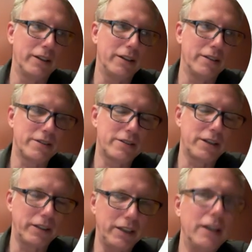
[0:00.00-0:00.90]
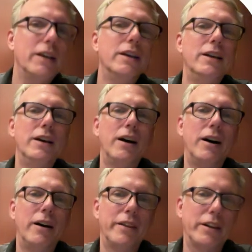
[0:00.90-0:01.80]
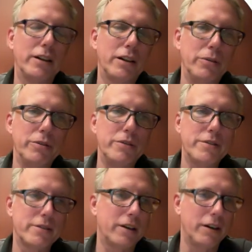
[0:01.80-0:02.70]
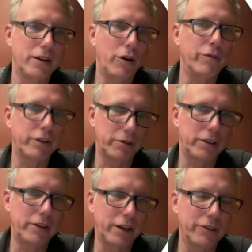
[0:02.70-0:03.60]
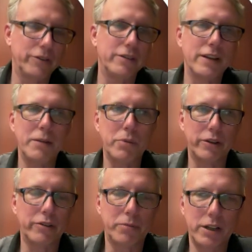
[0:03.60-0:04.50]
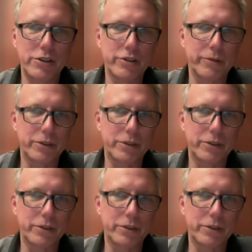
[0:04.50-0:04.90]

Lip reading: study that includes over 30,000 n-body simulations,